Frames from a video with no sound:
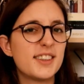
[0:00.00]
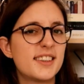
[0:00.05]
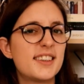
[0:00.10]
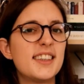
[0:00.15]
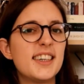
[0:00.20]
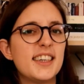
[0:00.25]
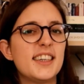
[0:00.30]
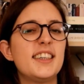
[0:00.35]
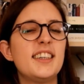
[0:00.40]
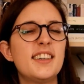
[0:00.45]

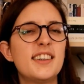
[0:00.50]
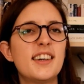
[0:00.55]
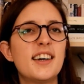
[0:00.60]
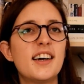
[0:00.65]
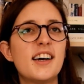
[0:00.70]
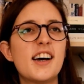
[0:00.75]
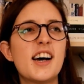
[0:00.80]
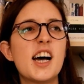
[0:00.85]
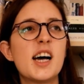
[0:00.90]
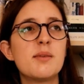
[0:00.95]
seen,
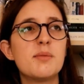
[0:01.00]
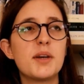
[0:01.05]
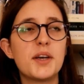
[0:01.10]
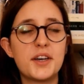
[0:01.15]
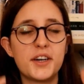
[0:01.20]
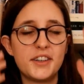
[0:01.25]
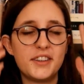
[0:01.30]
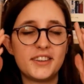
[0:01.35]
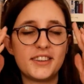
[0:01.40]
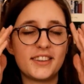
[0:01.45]

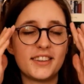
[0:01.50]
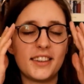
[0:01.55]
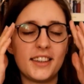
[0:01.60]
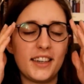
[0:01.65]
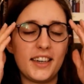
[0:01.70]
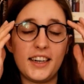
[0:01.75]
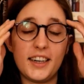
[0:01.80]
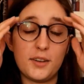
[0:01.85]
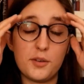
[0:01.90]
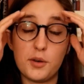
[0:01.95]
because
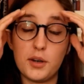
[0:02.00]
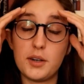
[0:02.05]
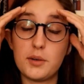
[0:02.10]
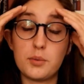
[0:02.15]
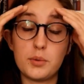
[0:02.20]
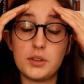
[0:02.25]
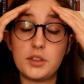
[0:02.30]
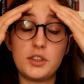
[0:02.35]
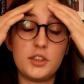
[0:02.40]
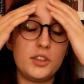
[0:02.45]
it
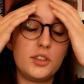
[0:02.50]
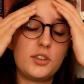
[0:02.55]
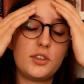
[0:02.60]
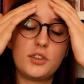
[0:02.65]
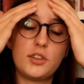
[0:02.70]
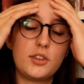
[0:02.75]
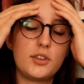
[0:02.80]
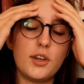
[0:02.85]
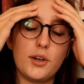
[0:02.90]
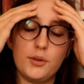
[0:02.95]
was just
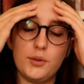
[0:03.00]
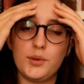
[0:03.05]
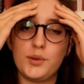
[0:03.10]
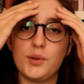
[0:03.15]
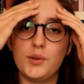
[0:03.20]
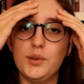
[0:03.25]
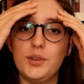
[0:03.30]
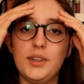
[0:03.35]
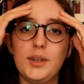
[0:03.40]
so good.